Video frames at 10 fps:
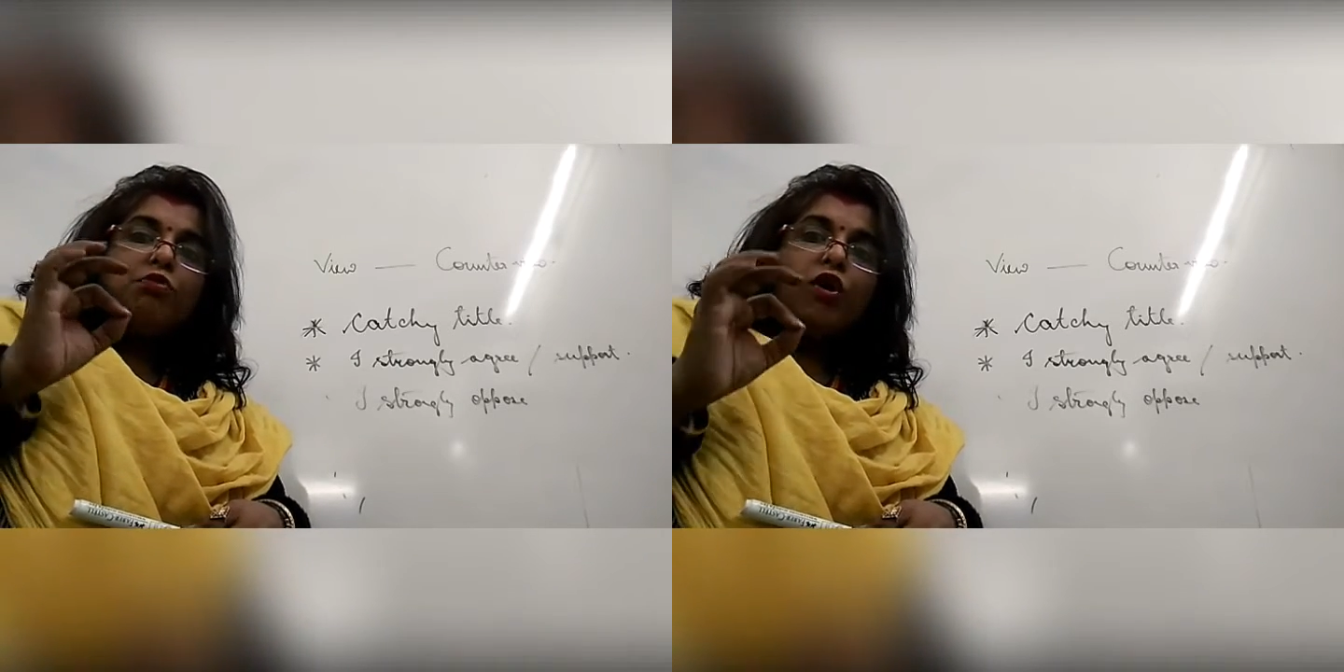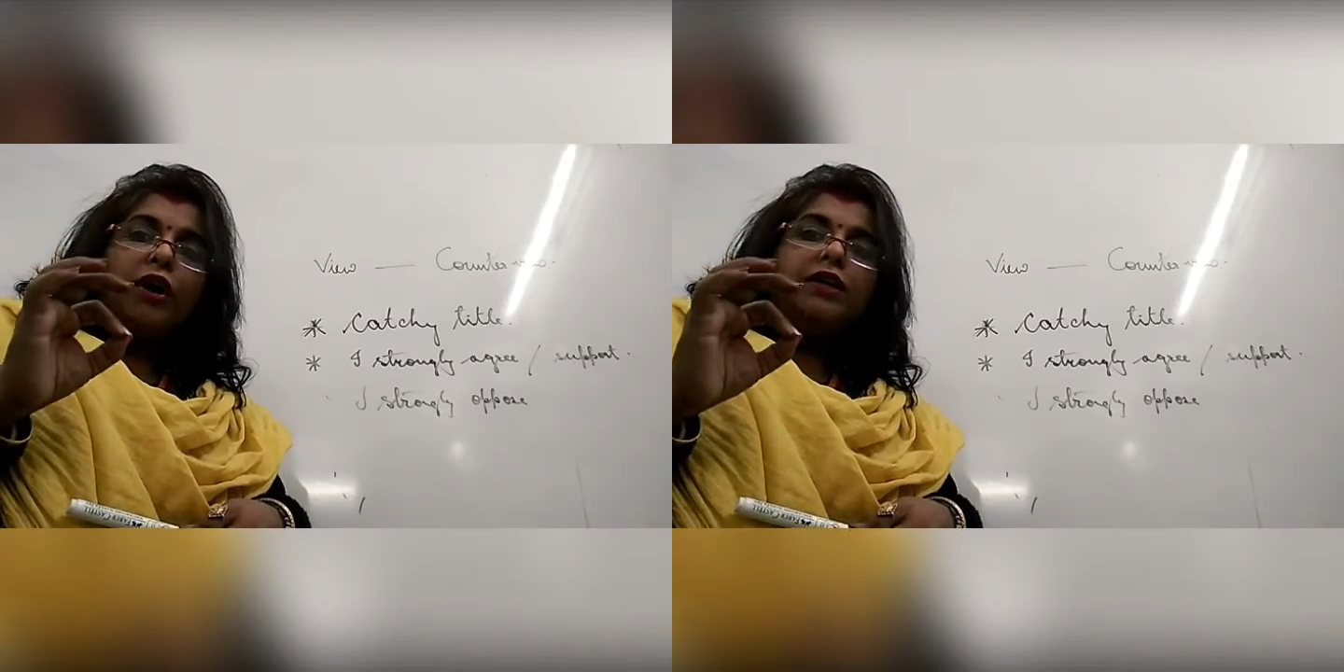
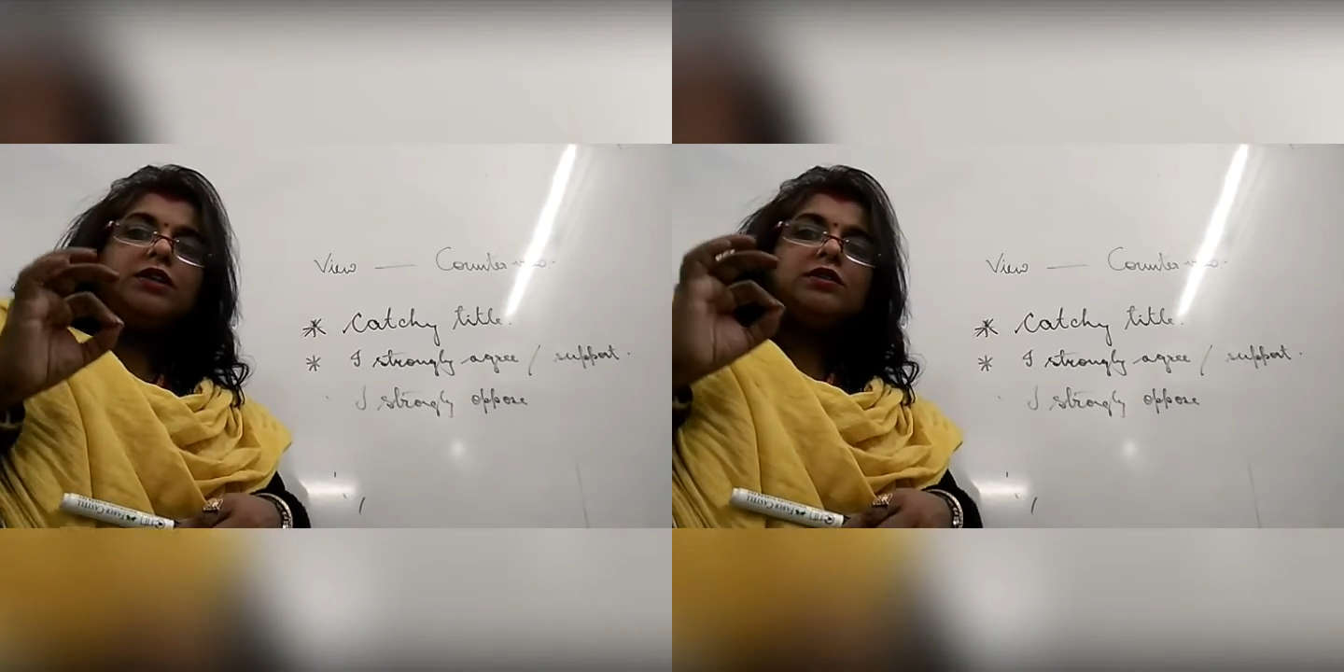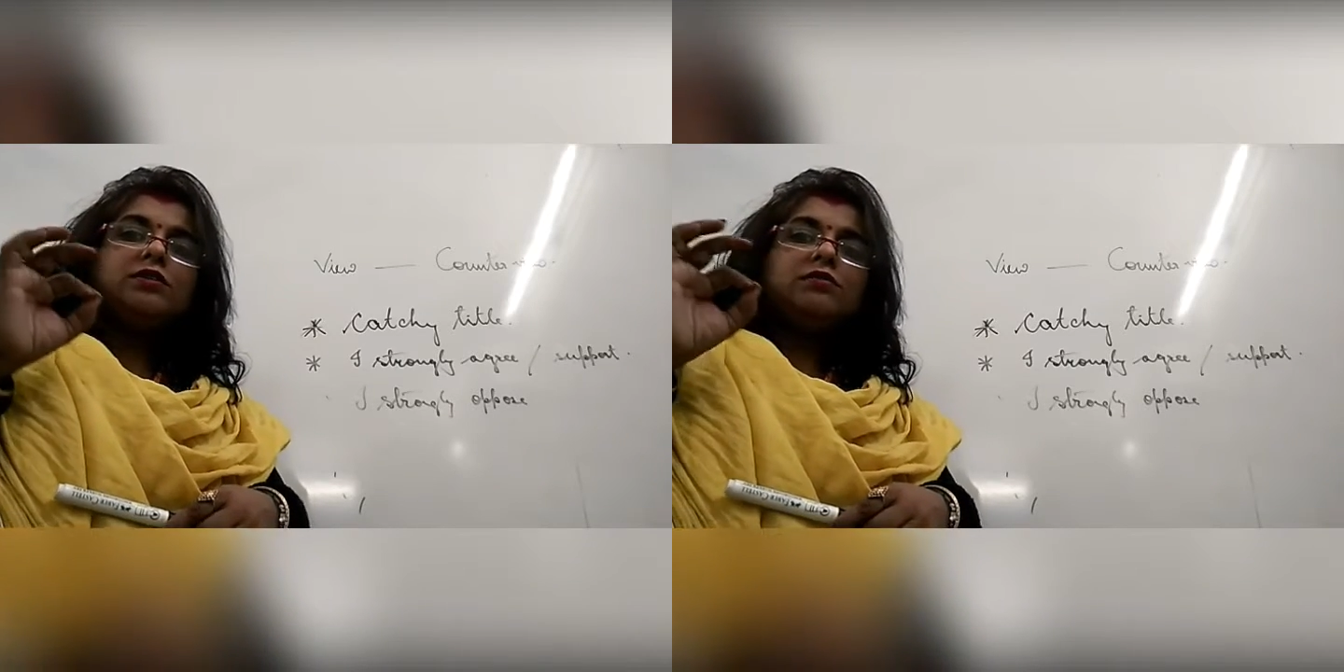
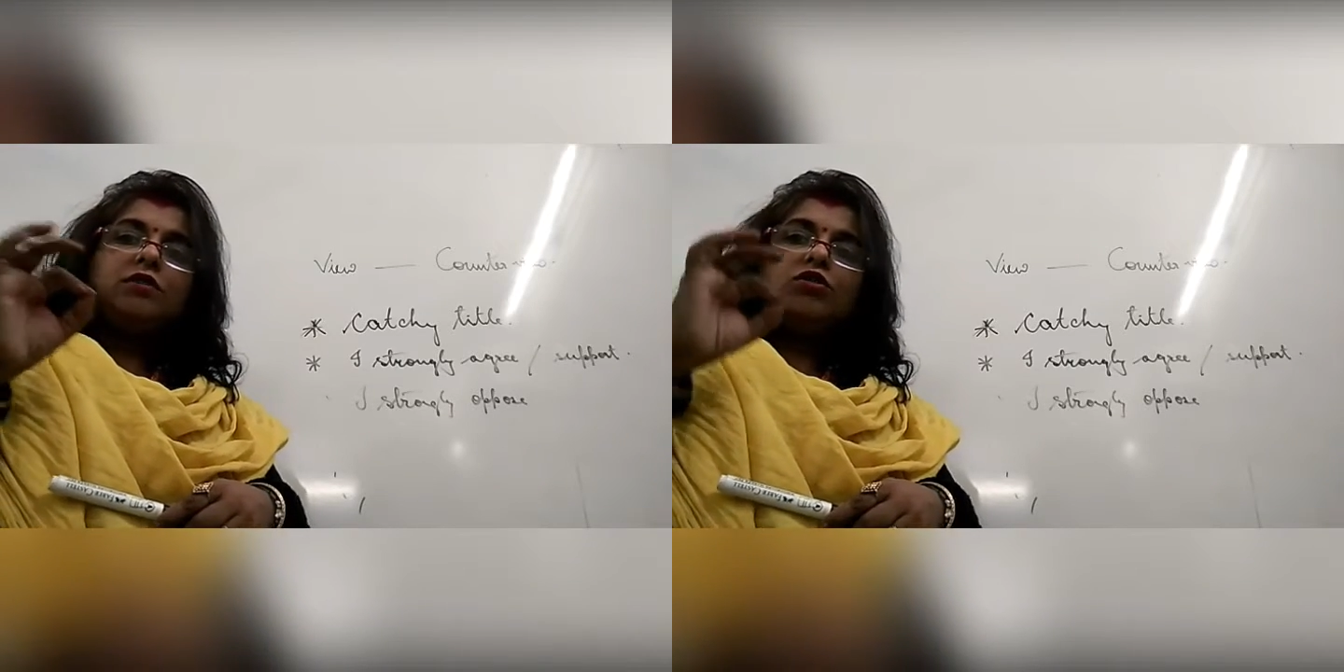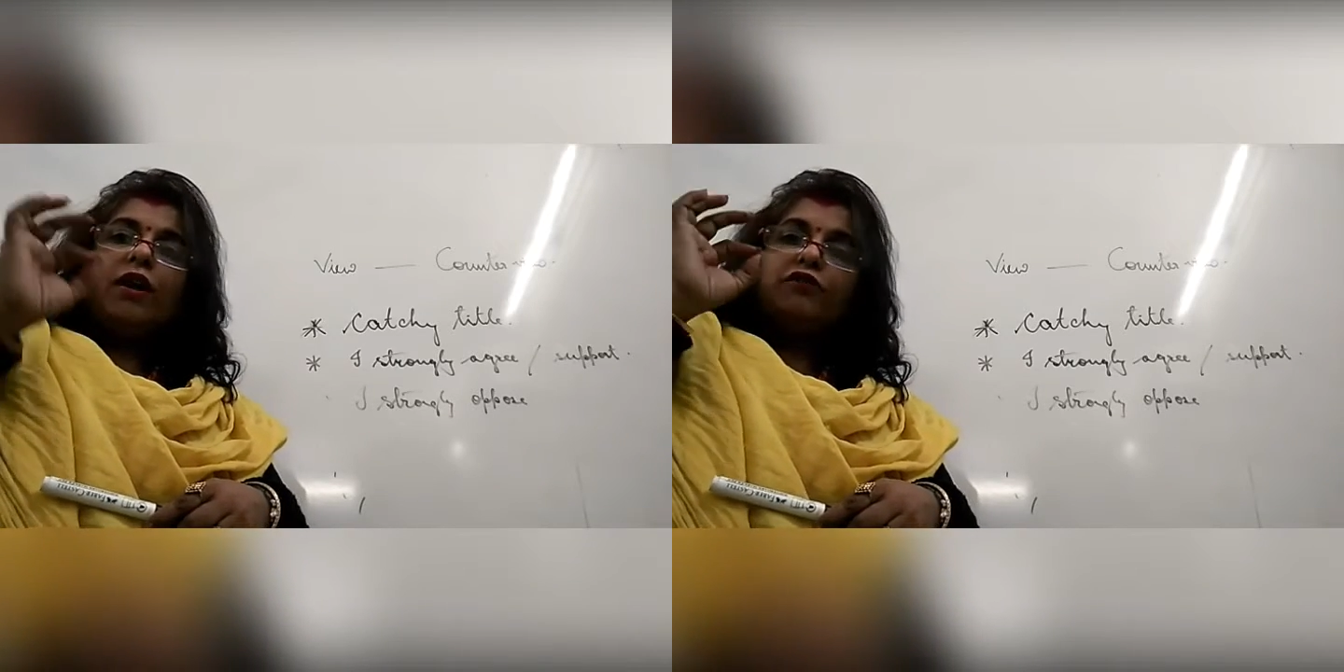point
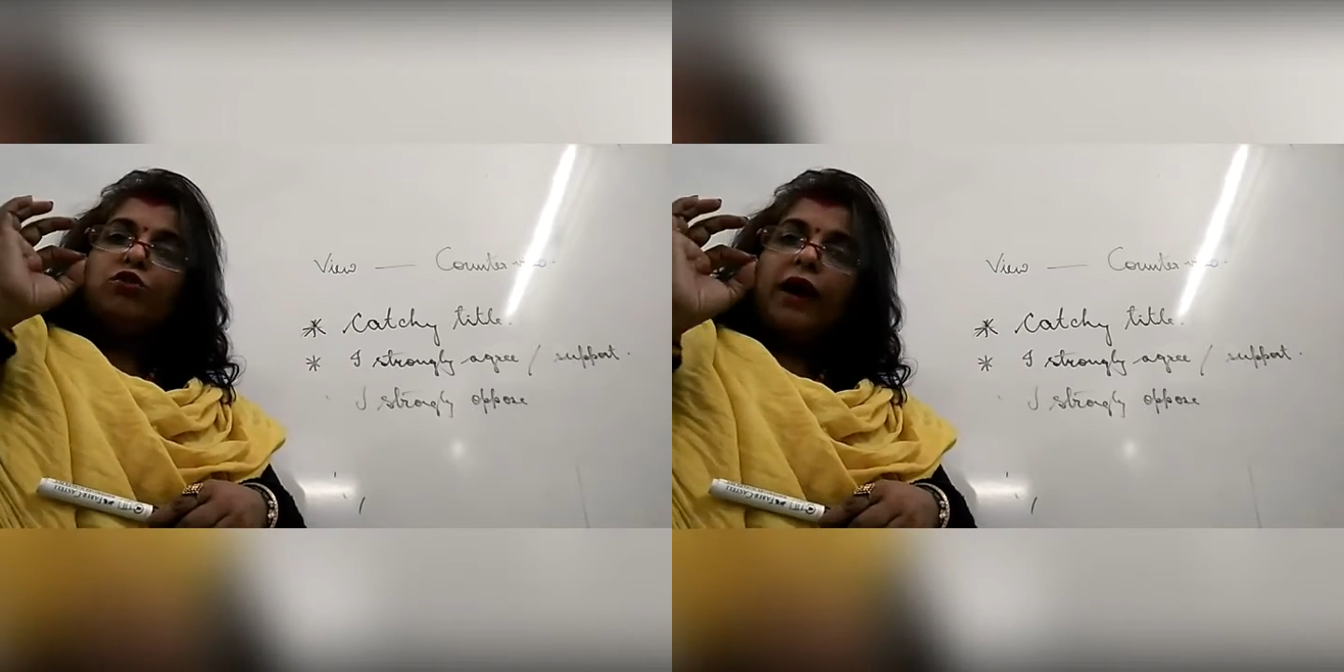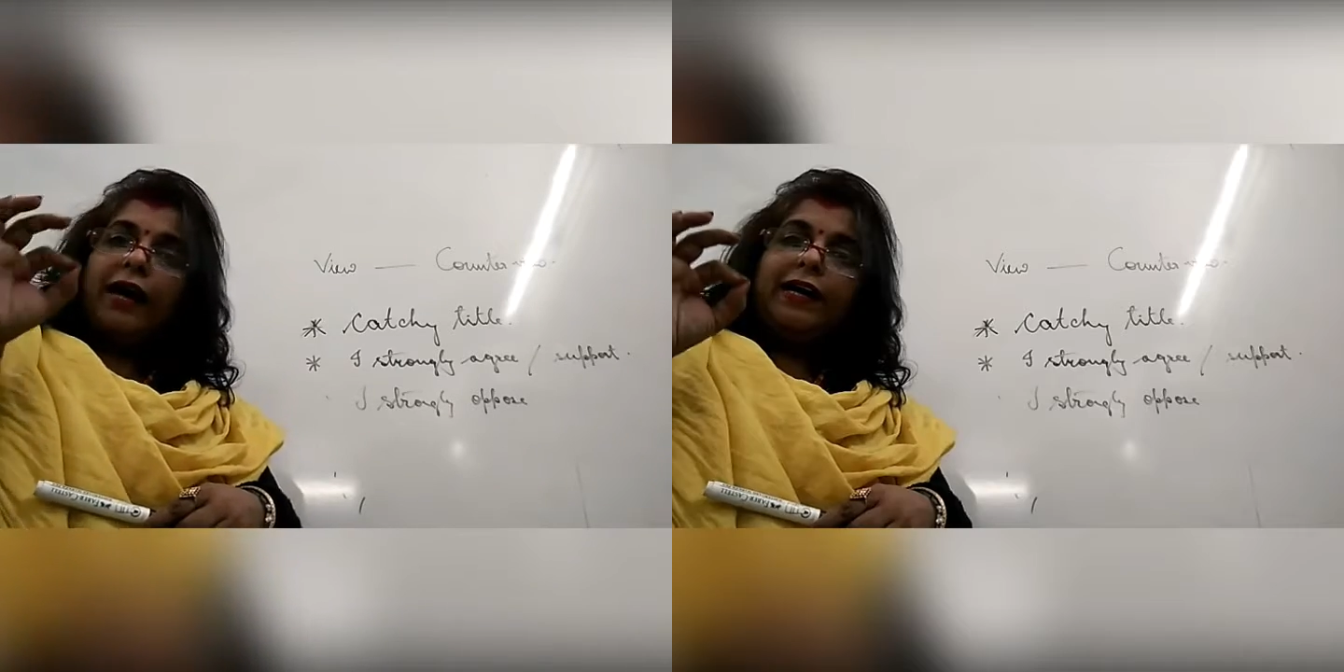you
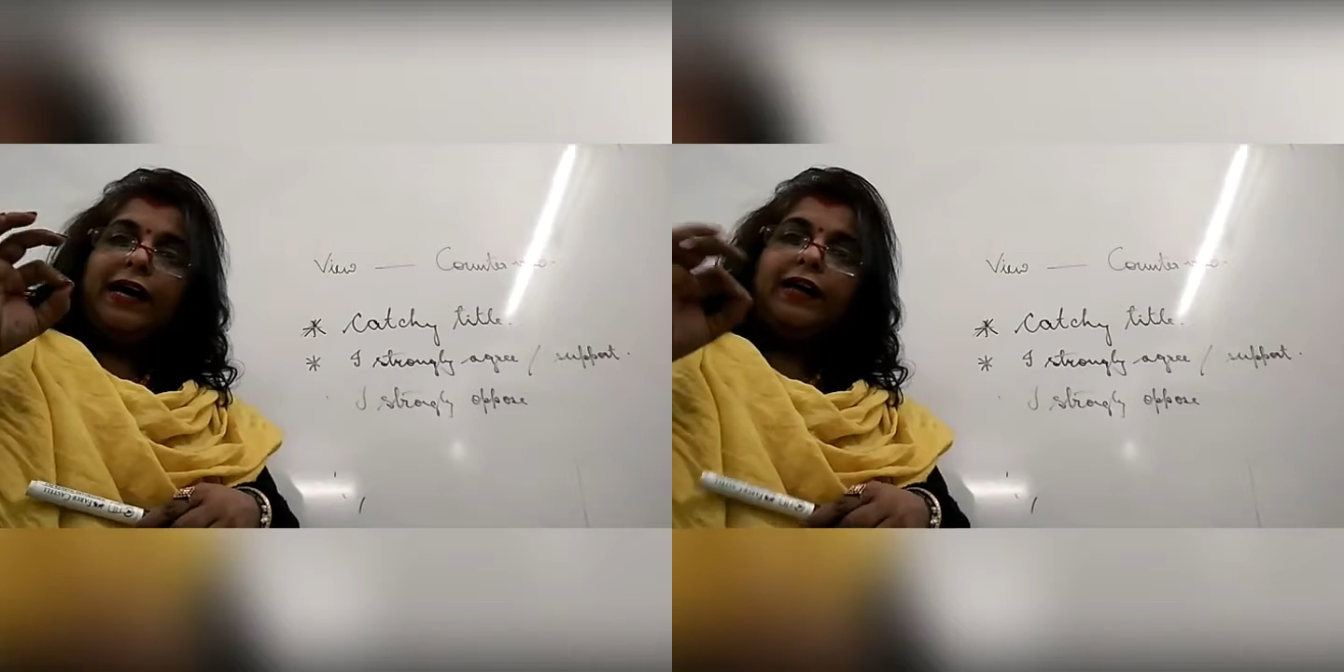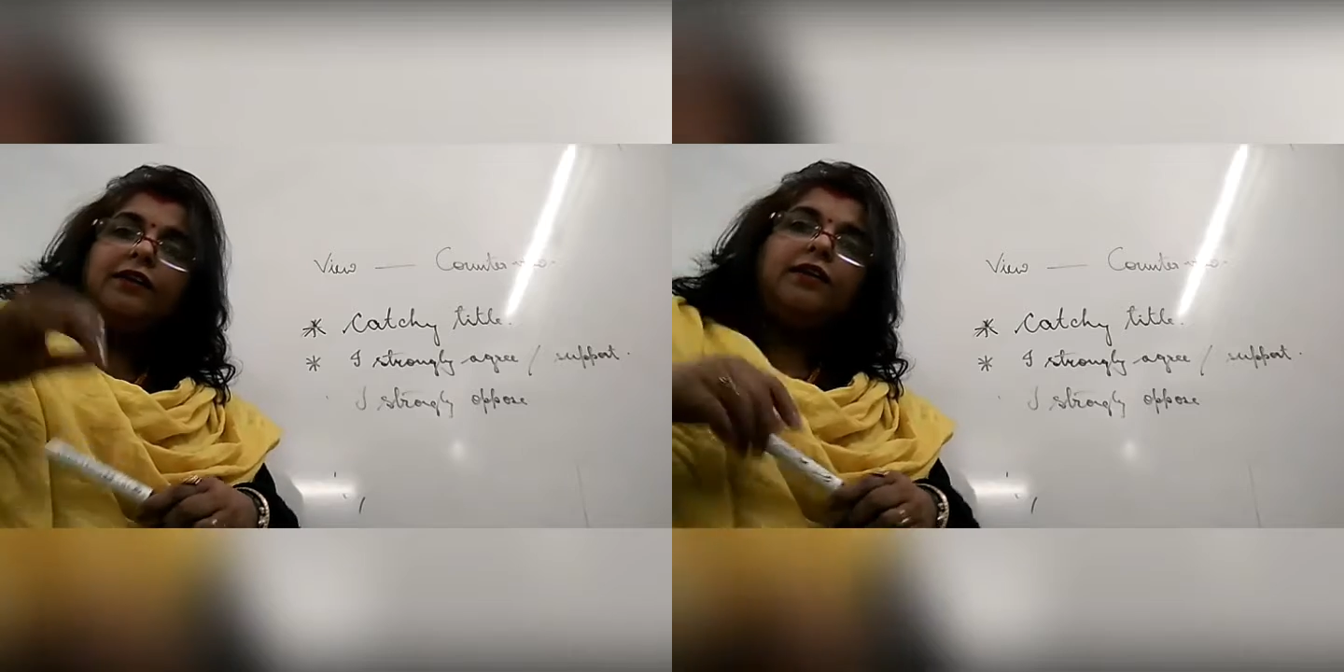have to
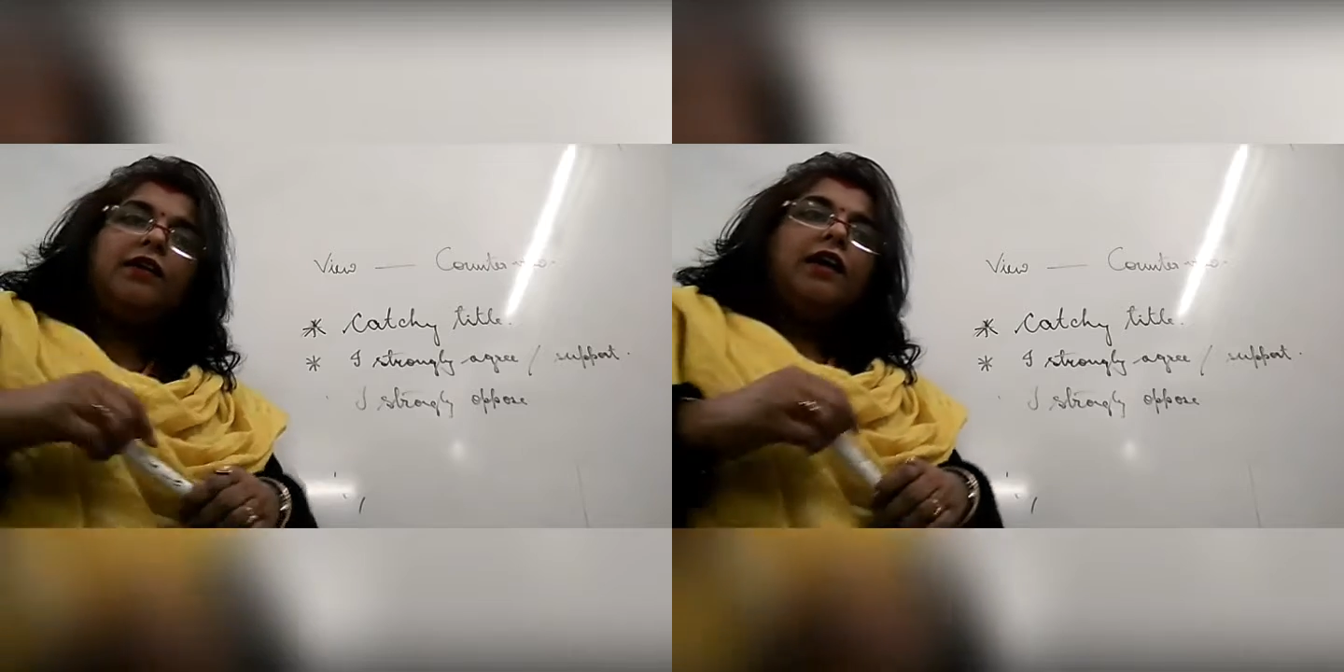highlight.